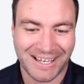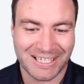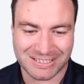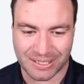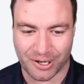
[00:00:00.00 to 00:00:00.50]

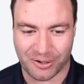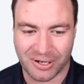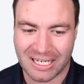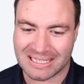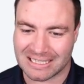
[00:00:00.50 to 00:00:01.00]
So
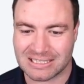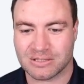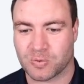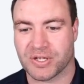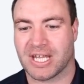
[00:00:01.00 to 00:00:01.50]
this is
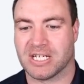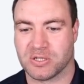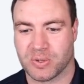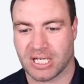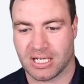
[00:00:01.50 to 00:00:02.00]
what they're
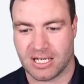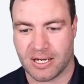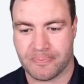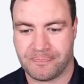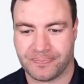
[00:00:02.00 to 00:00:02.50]
doing in here.
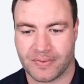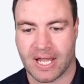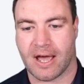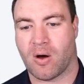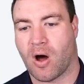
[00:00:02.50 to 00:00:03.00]

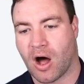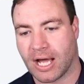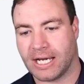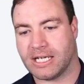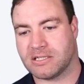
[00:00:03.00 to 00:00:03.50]
Now, I
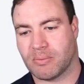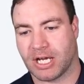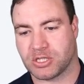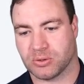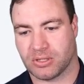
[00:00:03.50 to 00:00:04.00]
need to make
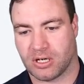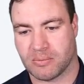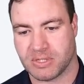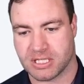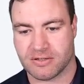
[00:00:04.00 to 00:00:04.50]
sure that I'm
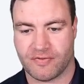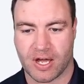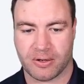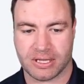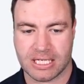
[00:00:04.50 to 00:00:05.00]

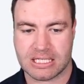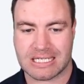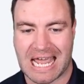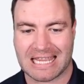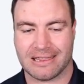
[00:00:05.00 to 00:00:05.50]
disavowing this
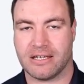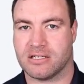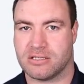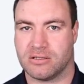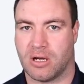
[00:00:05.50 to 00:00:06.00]
and
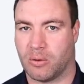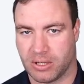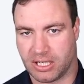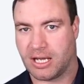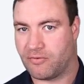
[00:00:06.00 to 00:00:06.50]
this. I want
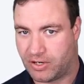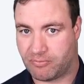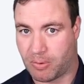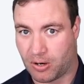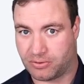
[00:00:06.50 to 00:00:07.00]
to get rid of
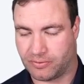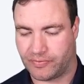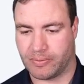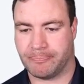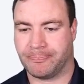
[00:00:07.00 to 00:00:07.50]
both of
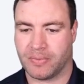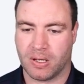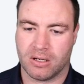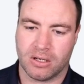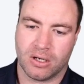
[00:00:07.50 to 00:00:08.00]
them.
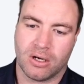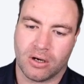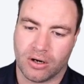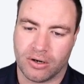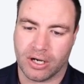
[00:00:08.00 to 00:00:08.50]

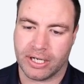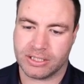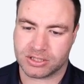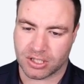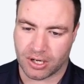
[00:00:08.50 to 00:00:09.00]
All right.
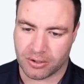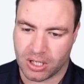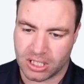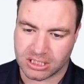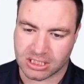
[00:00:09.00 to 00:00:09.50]
So
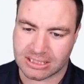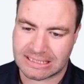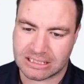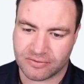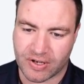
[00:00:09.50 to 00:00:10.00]
just
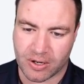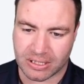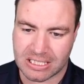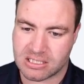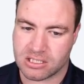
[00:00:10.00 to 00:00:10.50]
disavowing
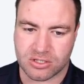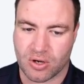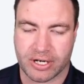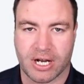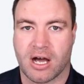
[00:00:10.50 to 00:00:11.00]
this is not
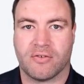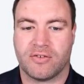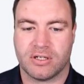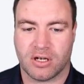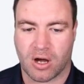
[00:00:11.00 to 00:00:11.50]
enough.
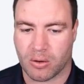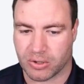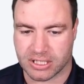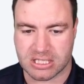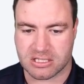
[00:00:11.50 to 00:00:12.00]
I want
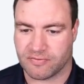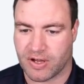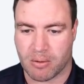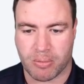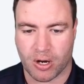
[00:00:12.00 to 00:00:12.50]
to
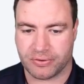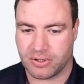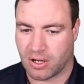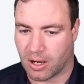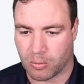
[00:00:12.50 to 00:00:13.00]
disavow both.
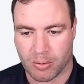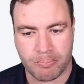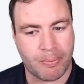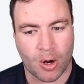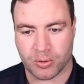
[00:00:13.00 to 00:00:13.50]
I want
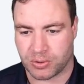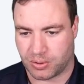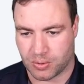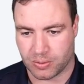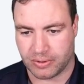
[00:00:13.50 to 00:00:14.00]
both
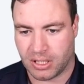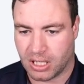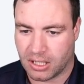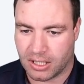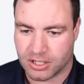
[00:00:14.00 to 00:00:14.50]
gone.
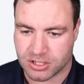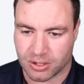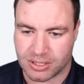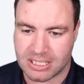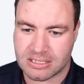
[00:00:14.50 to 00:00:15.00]
So
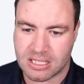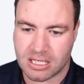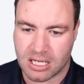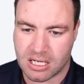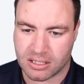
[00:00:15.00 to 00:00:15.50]
this thing
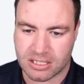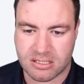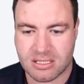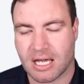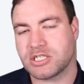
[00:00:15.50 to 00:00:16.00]
here, this
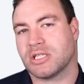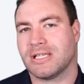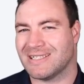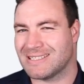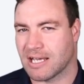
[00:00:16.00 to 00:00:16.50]
is actually
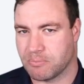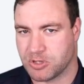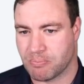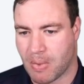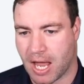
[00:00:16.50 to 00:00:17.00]
a
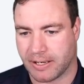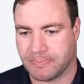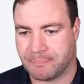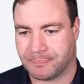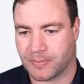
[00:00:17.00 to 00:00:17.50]
subdomain.
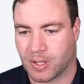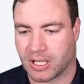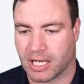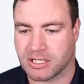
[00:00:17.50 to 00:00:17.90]
Okay.